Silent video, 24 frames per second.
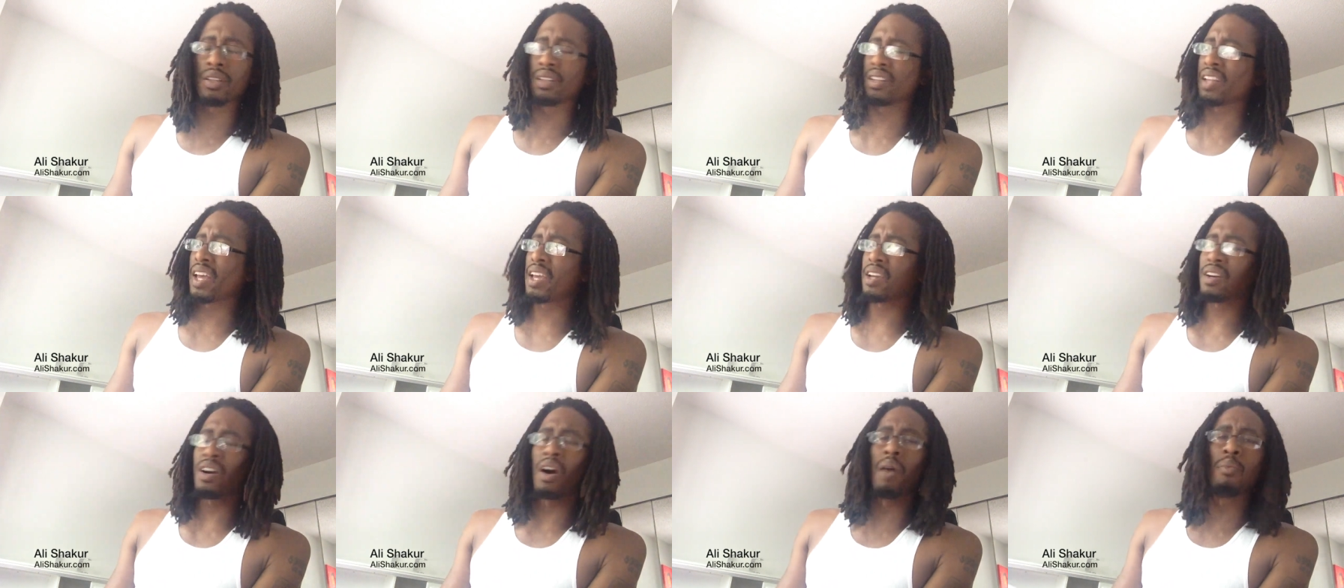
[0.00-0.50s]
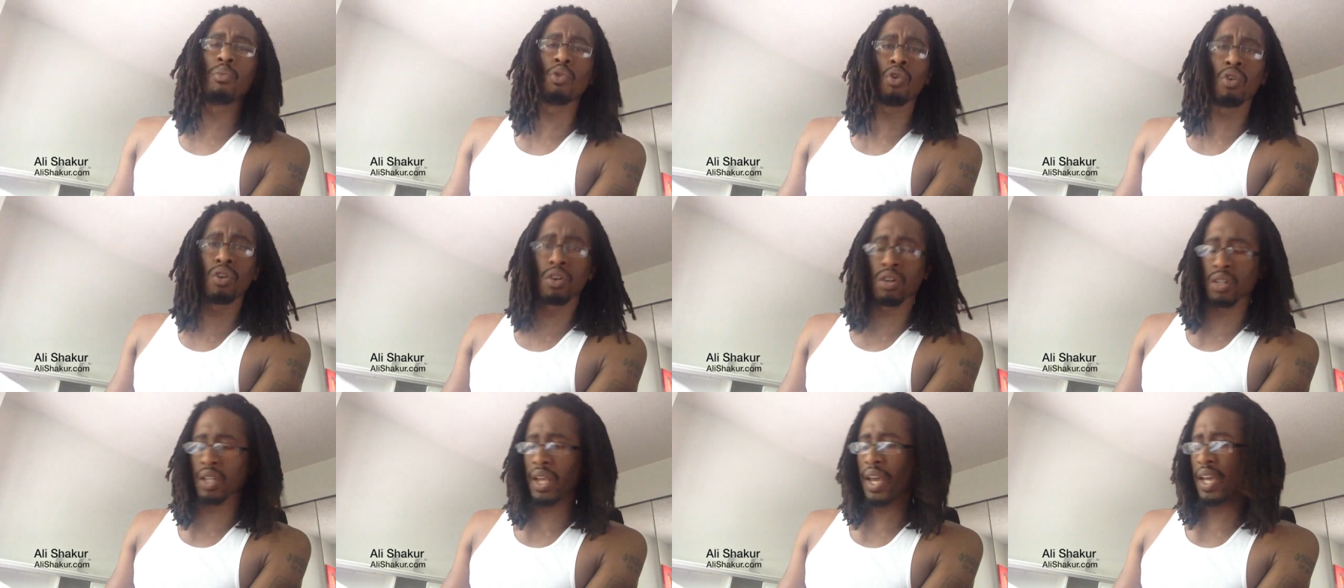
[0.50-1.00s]
Like, come
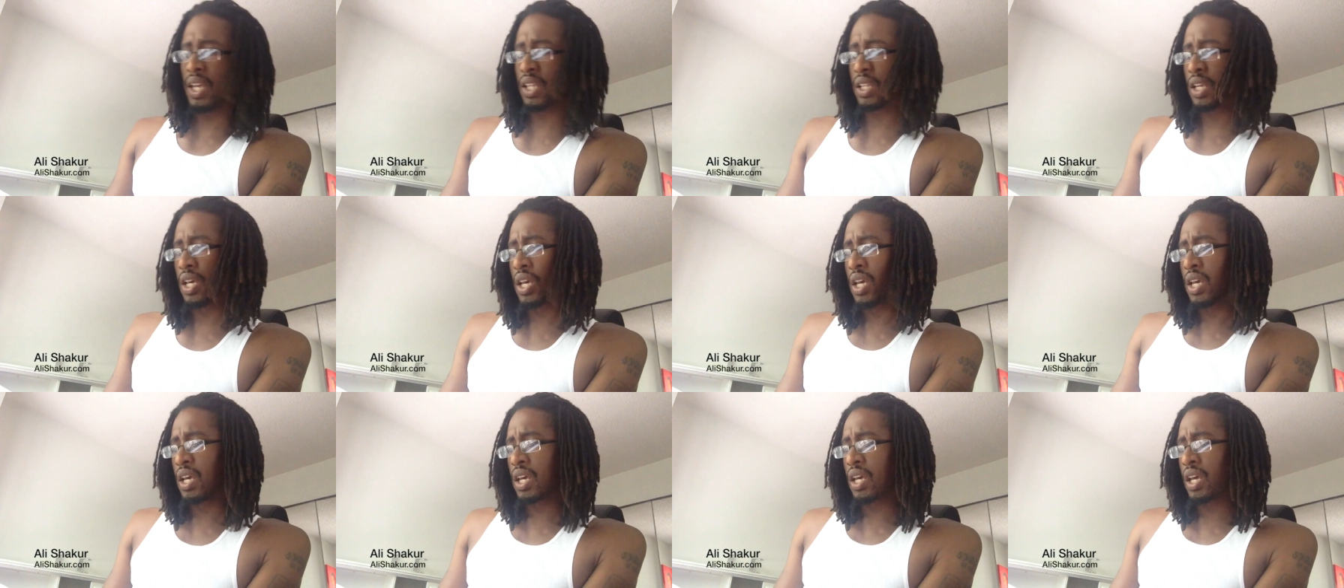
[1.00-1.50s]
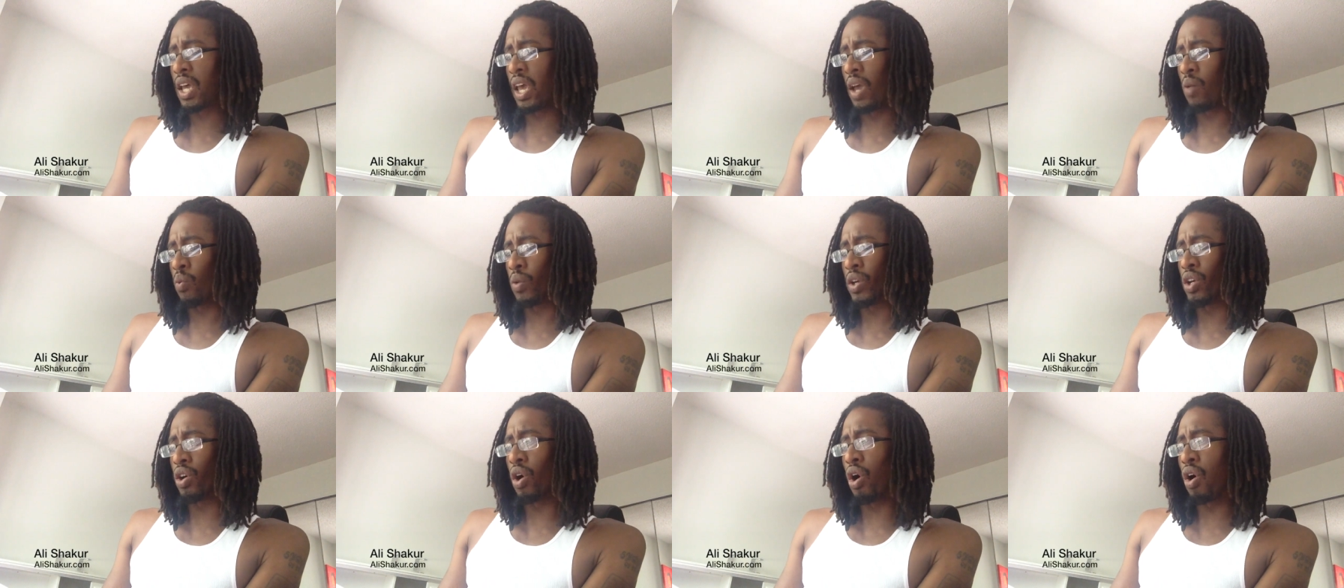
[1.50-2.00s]
on, like, and
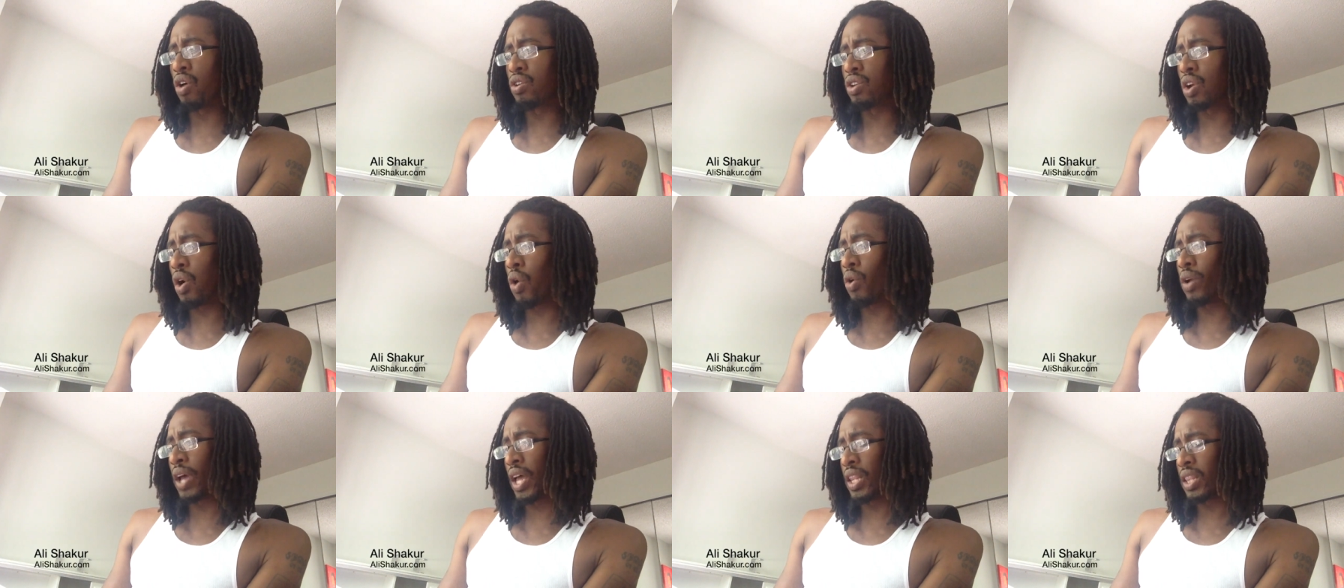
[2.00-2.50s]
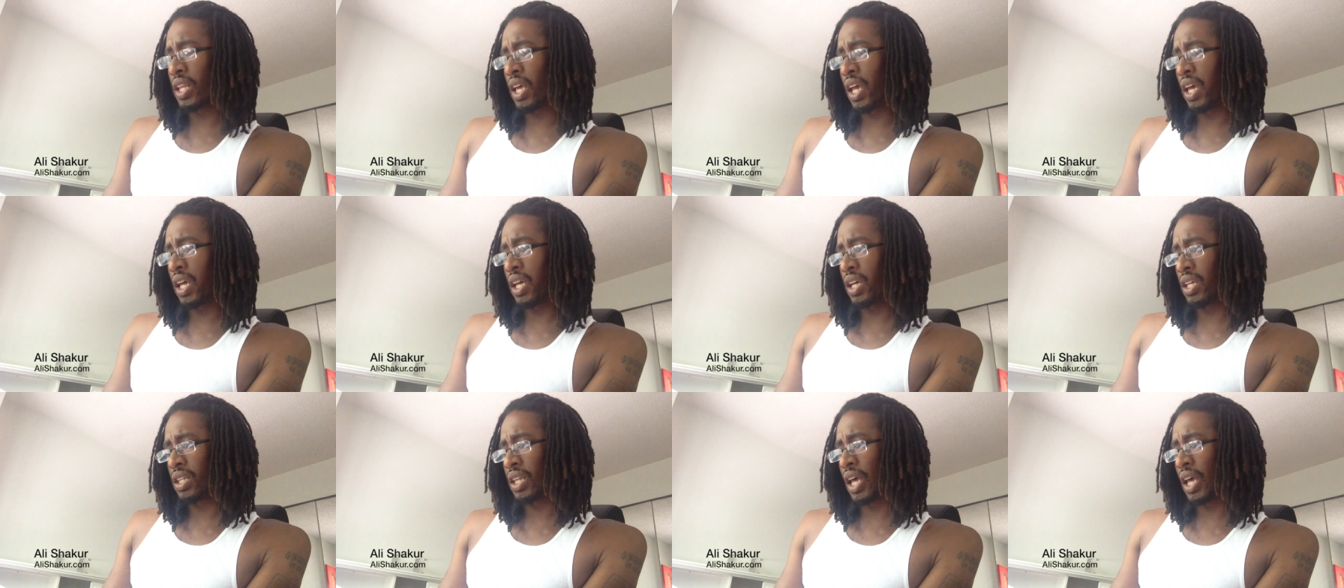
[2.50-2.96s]
we all know that they